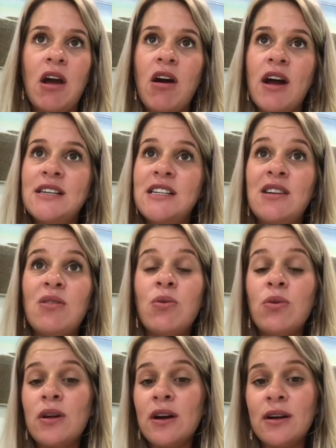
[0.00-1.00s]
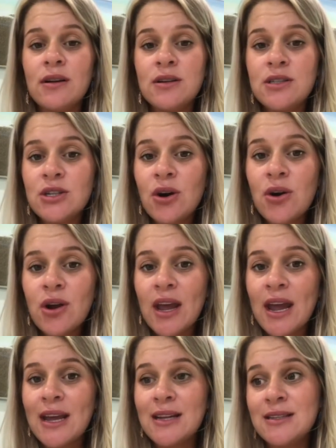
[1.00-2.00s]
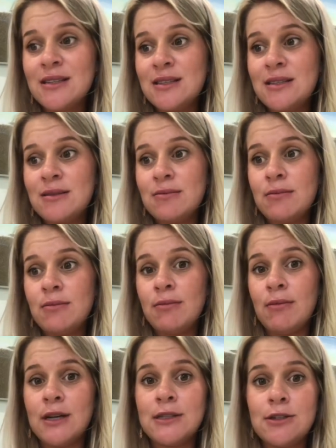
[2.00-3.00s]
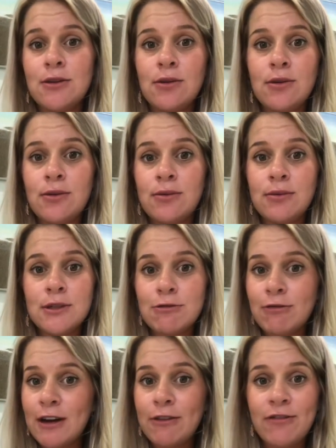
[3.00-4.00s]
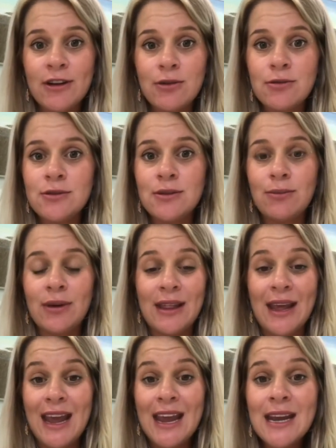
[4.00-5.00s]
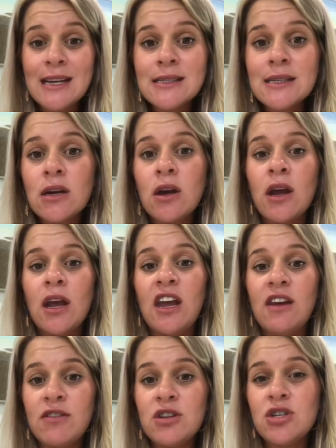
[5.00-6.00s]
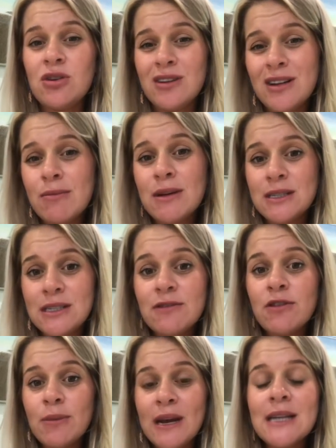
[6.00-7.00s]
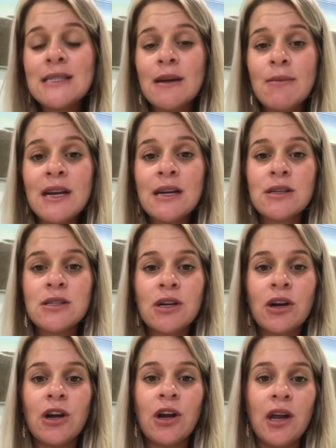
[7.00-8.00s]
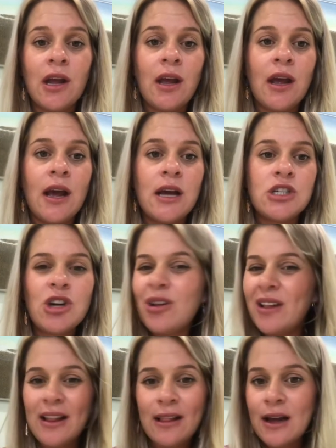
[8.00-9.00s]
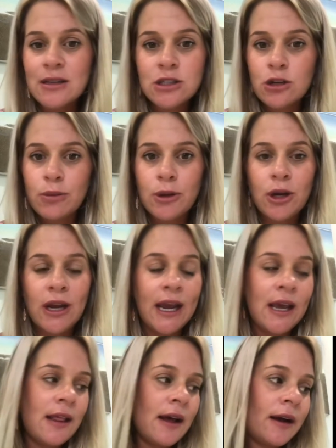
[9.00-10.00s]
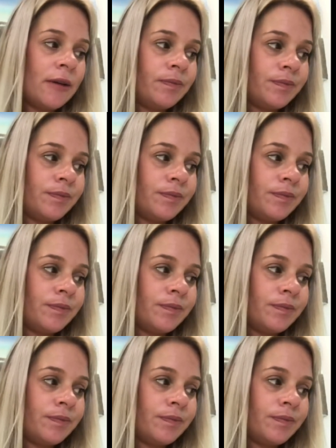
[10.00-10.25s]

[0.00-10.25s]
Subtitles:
I did order stock and my stock was refilled with ease, even during the midst of a pandemic. So don't let that stop you either.